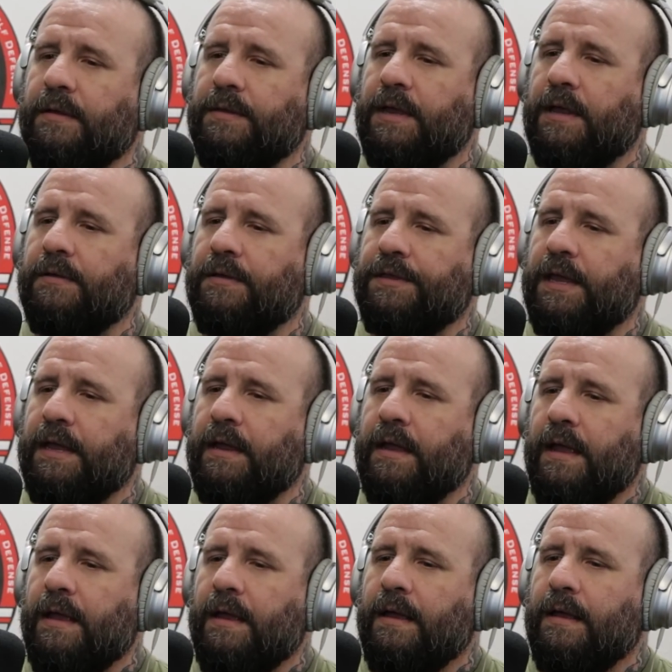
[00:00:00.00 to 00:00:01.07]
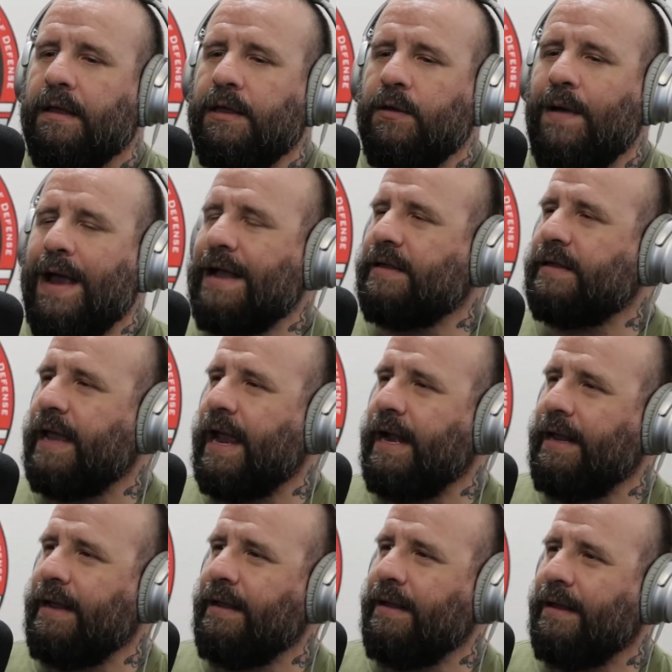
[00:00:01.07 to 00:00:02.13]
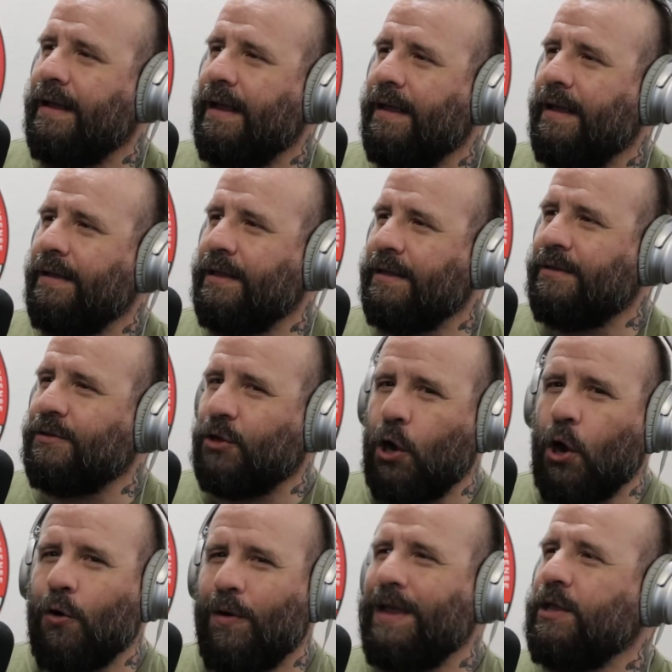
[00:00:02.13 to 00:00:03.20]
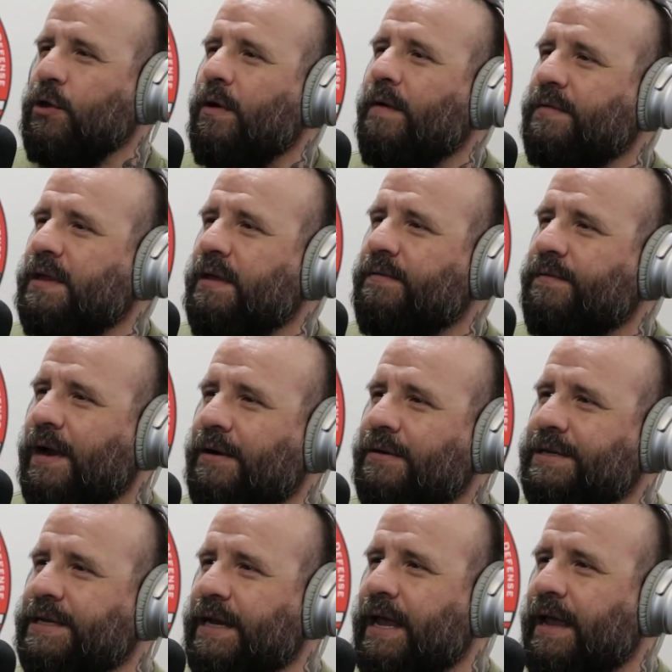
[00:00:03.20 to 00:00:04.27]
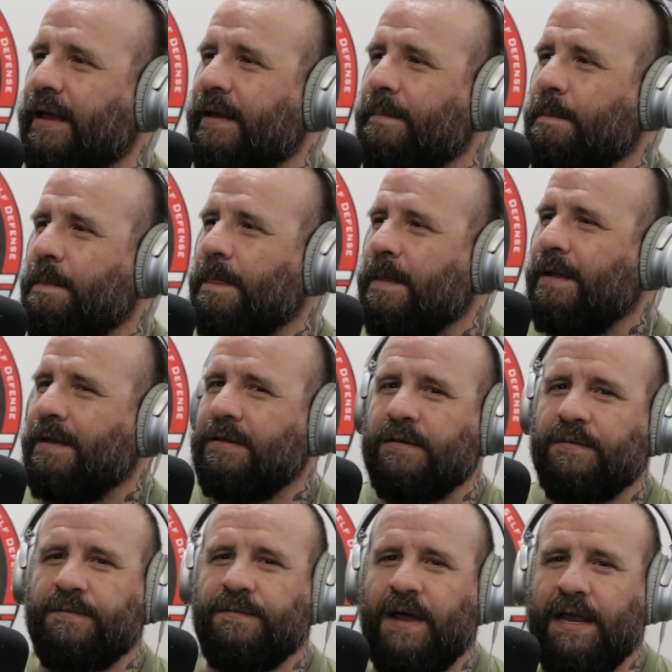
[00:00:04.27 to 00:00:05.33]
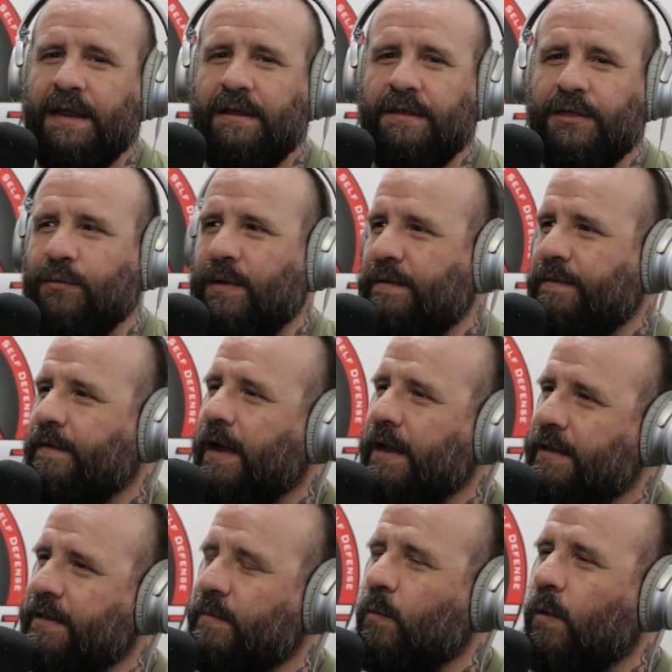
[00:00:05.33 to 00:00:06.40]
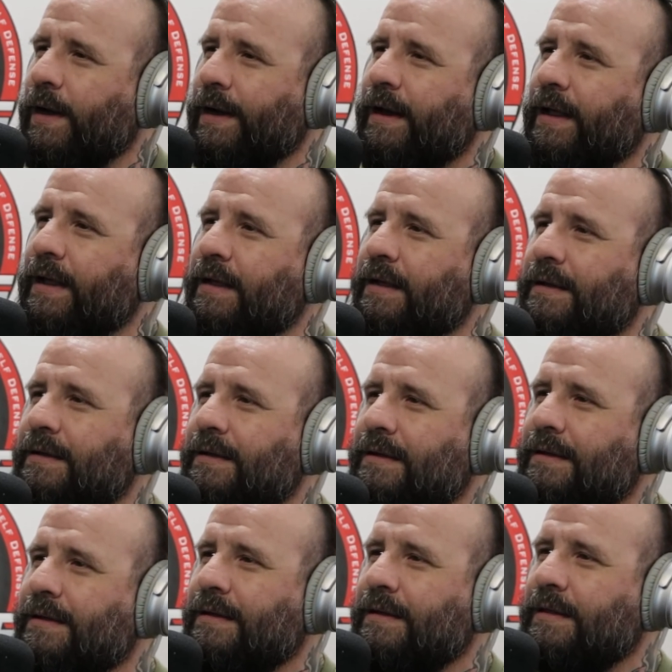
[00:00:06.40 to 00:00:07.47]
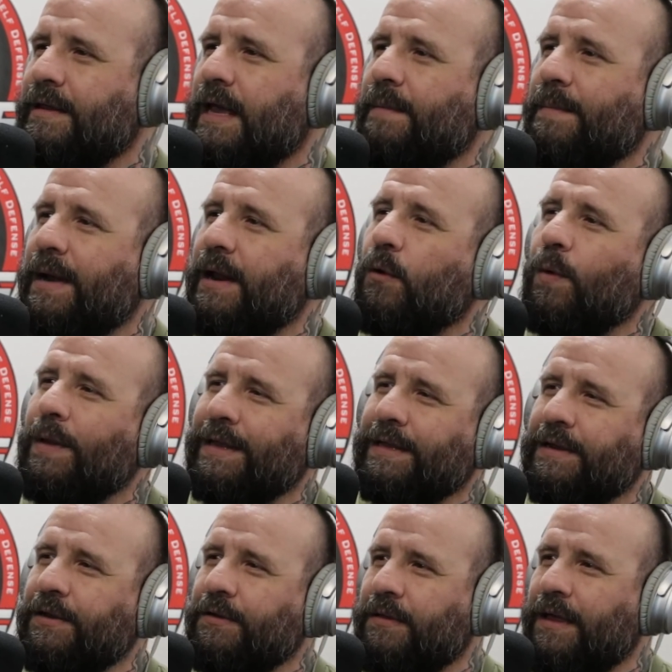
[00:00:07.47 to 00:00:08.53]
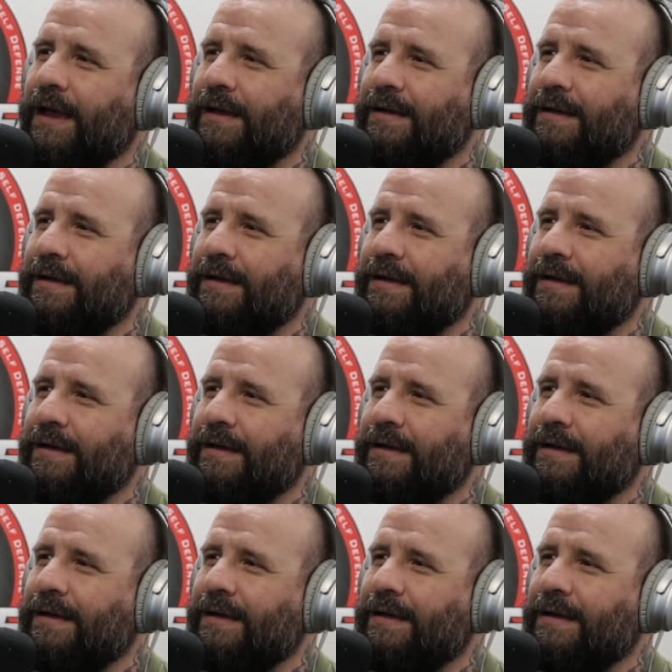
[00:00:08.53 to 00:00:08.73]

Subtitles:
the other thing, you ask any current UFC fighter today to fight 3 fights in one night. See how many are willing to do that?